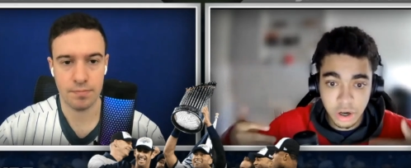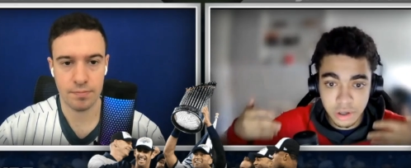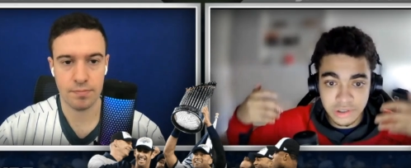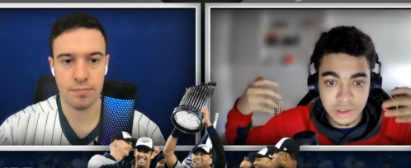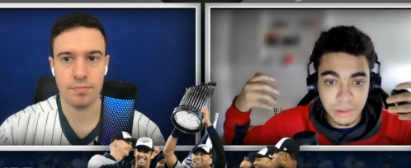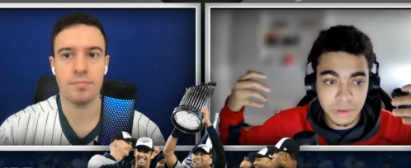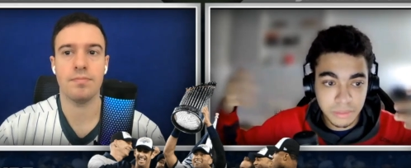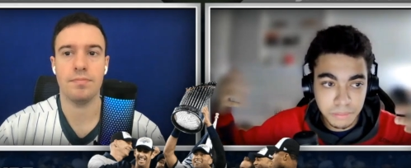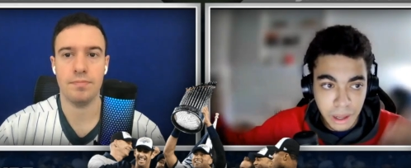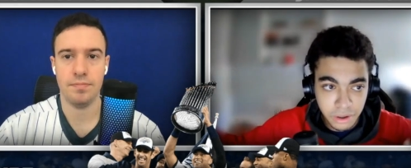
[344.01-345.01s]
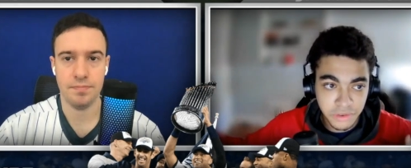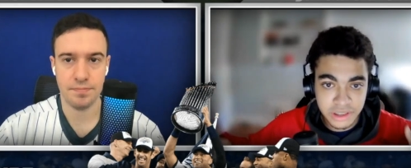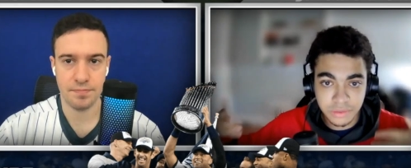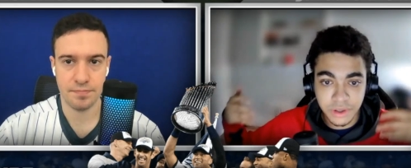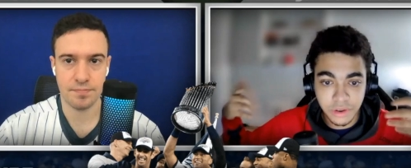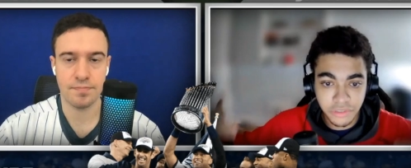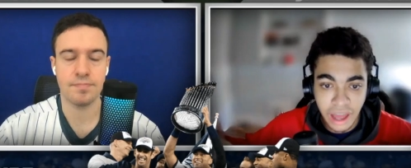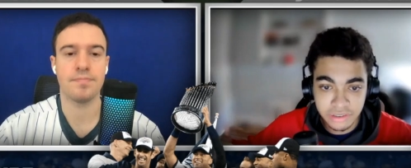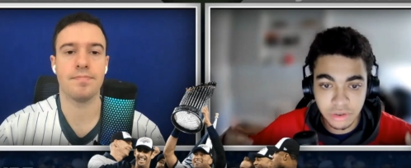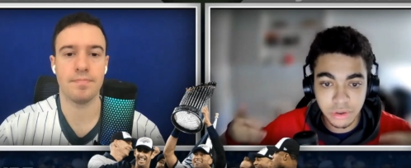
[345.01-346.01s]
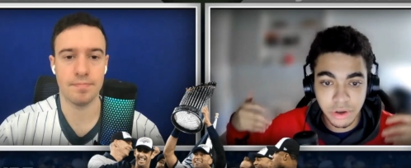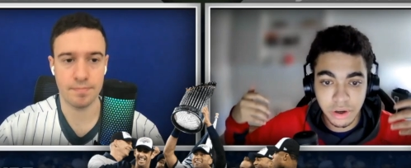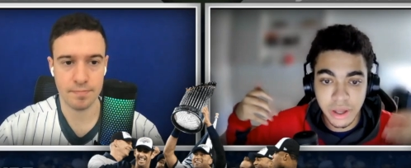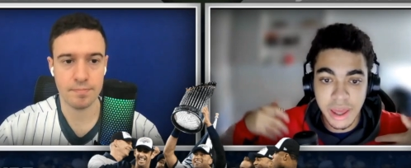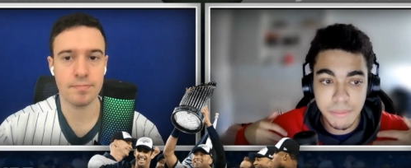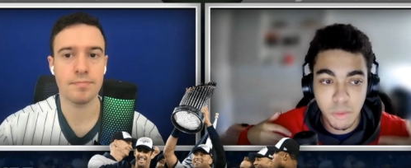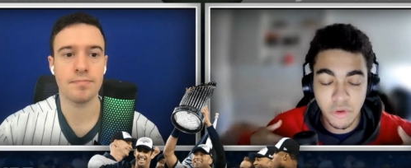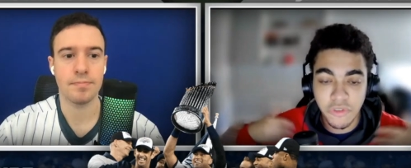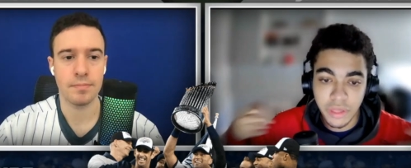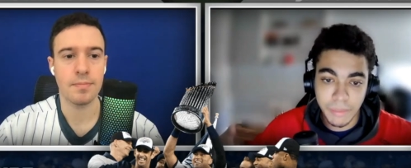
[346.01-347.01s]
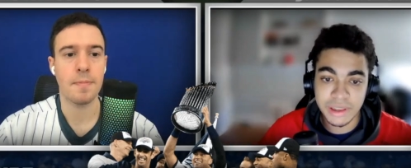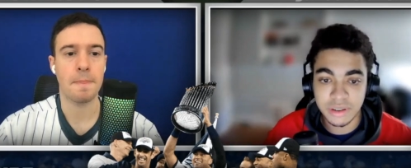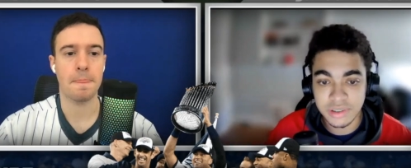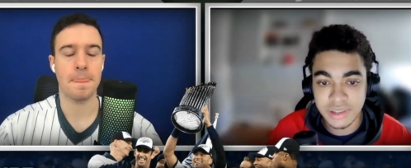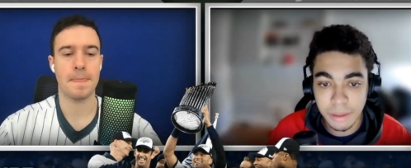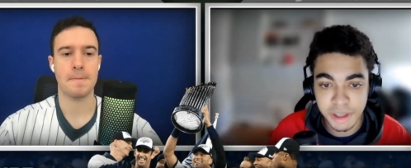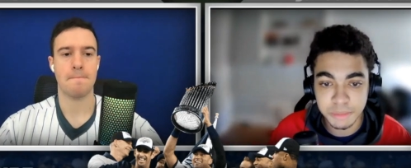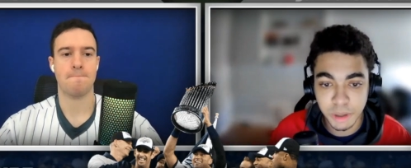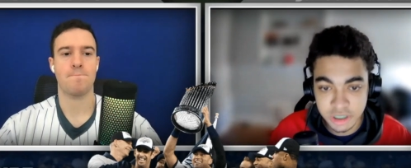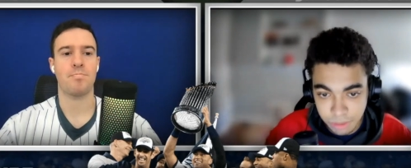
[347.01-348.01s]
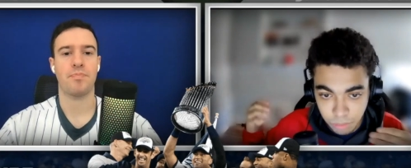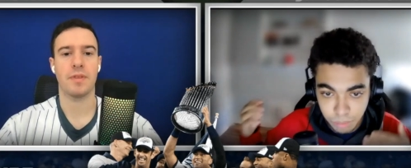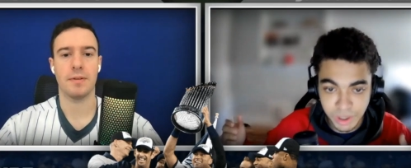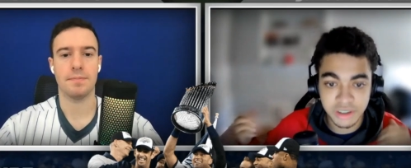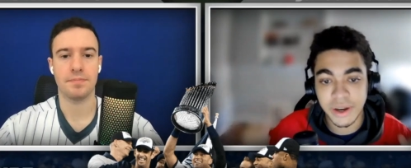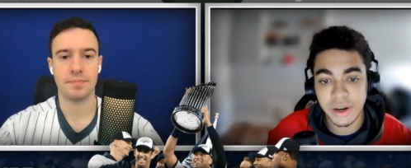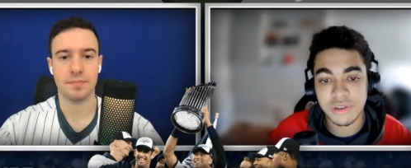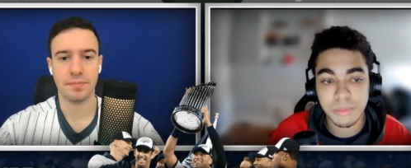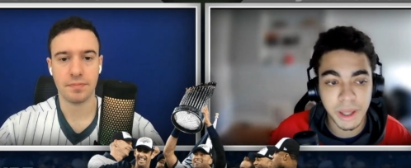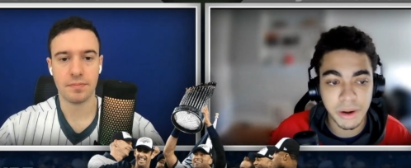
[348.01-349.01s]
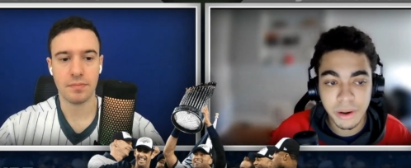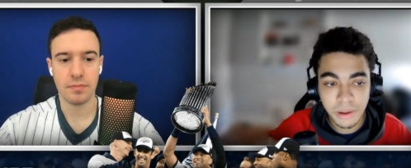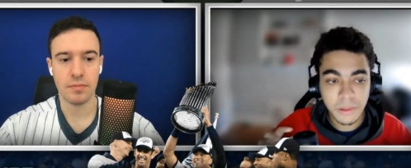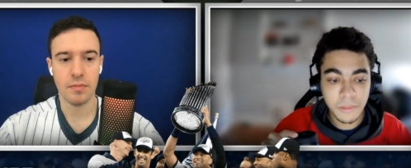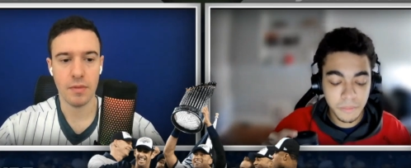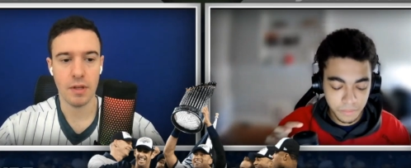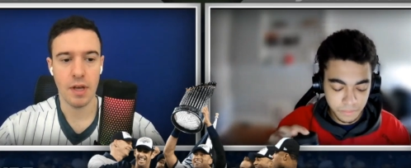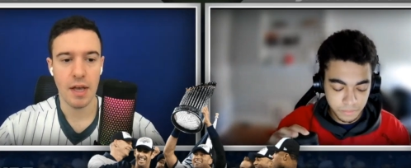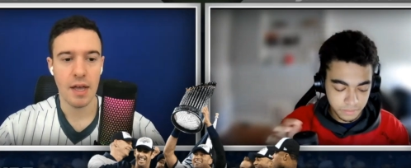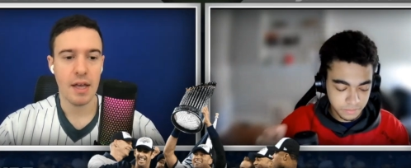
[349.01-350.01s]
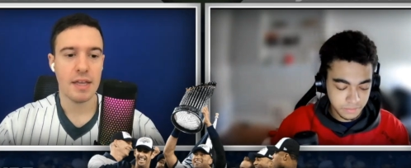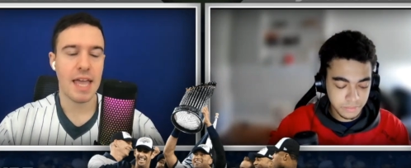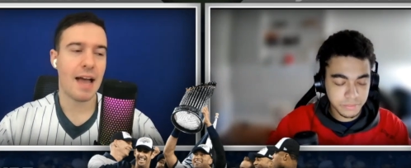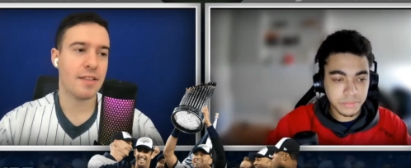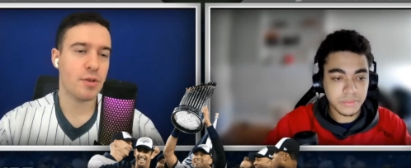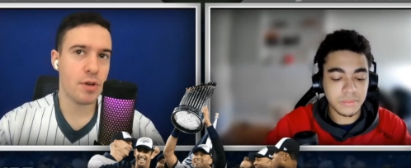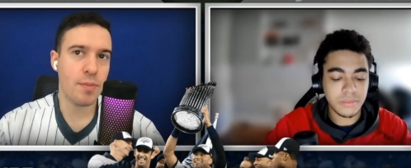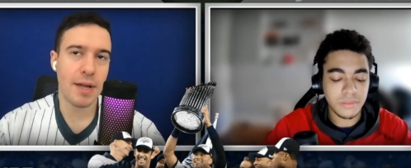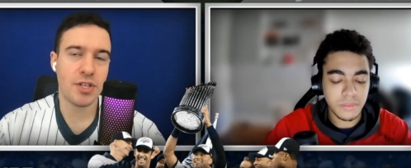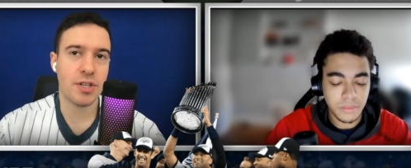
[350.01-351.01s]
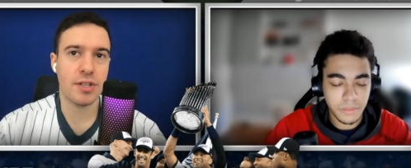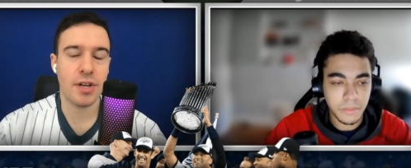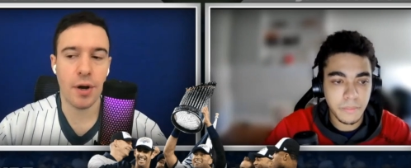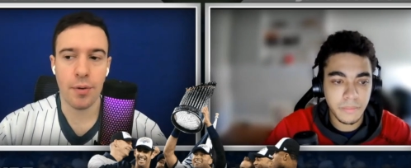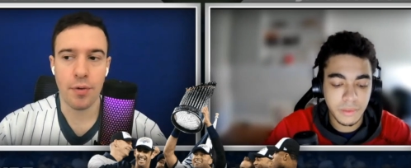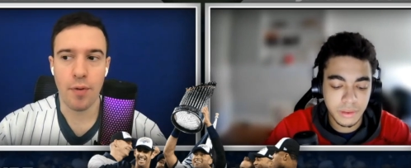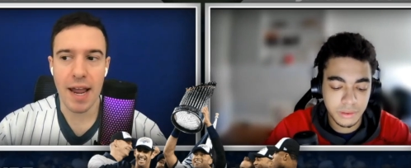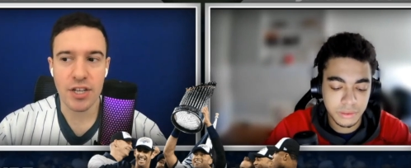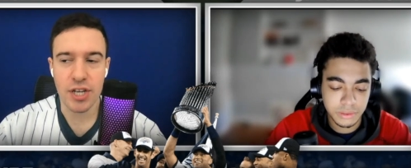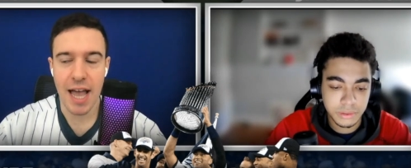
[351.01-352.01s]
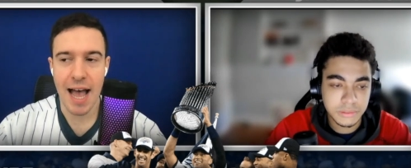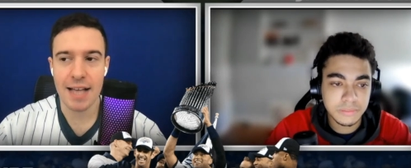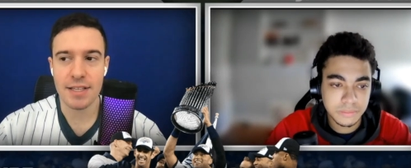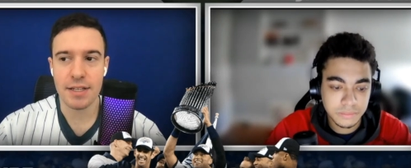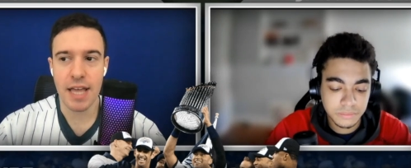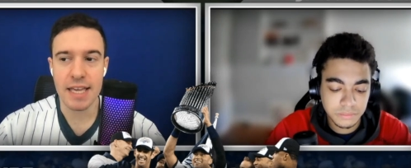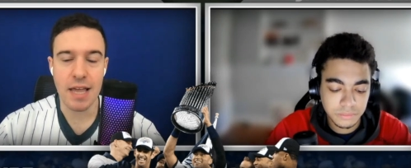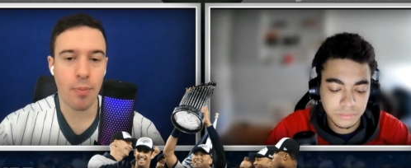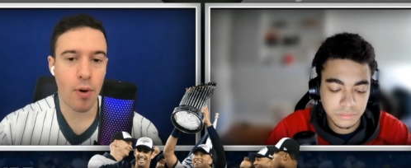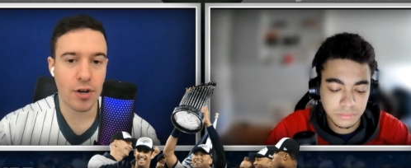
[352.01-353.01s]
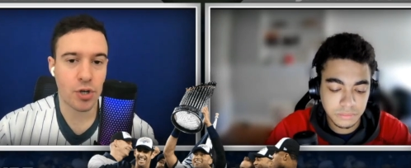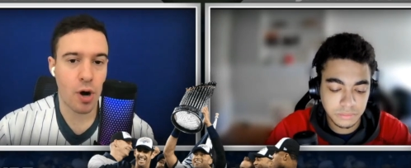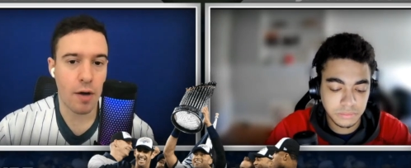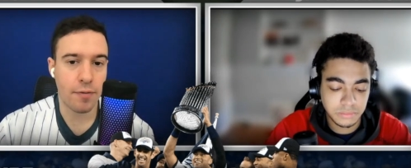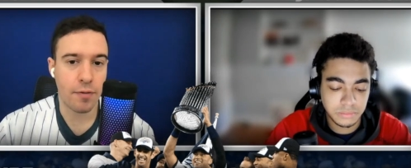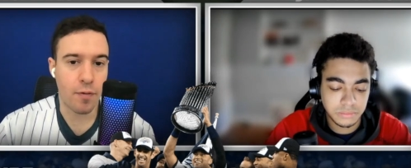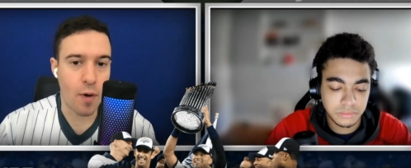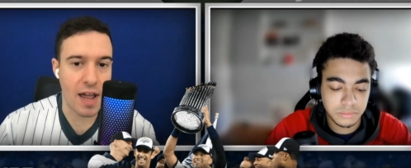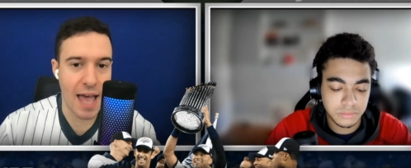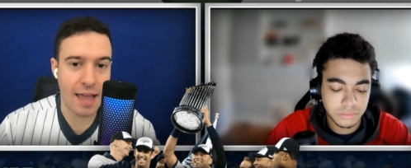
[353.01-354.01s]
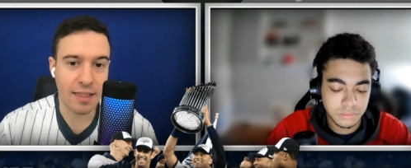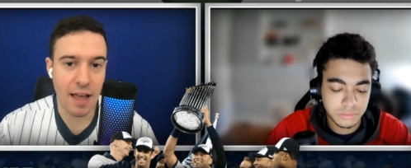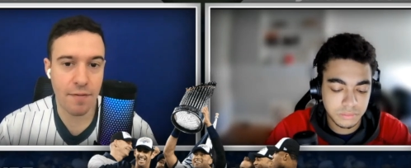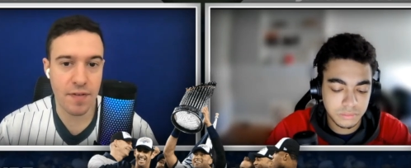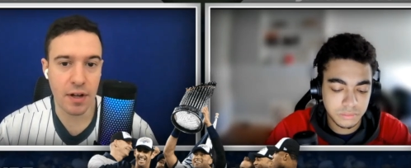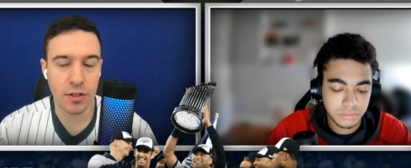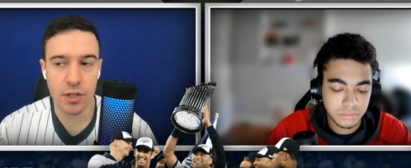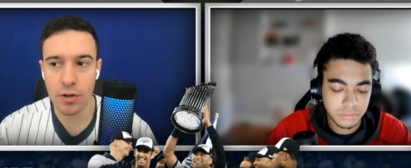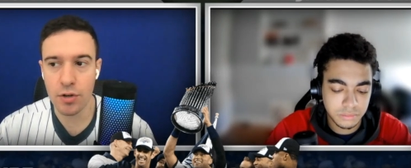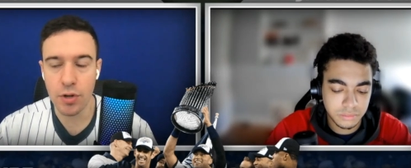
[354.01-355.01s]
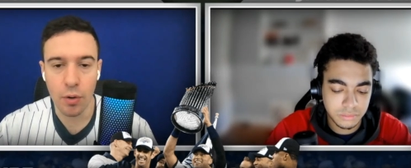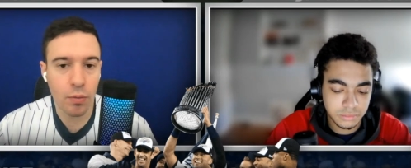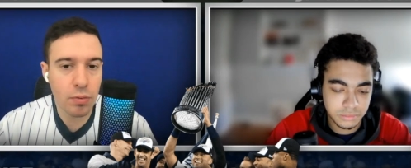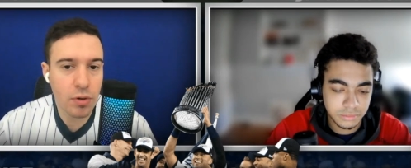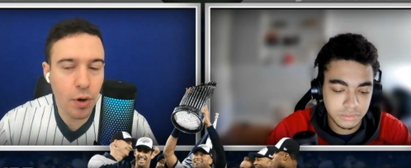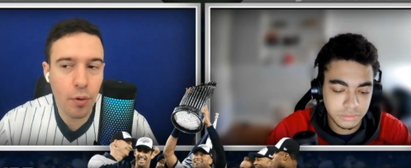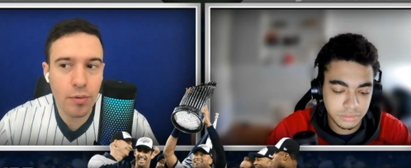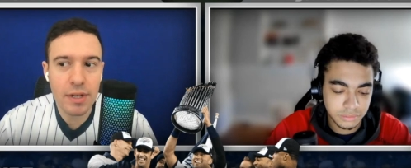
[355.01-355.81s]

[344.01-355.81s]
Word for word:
Speaker 1: this team's better defensively, they're faster, they're a more fundamentally sound baseball team because of Harrison Bader.
Speaker 2: Yeah, you mentioned you know the range he has in taking pressure off of right and left field. You know you don't you don't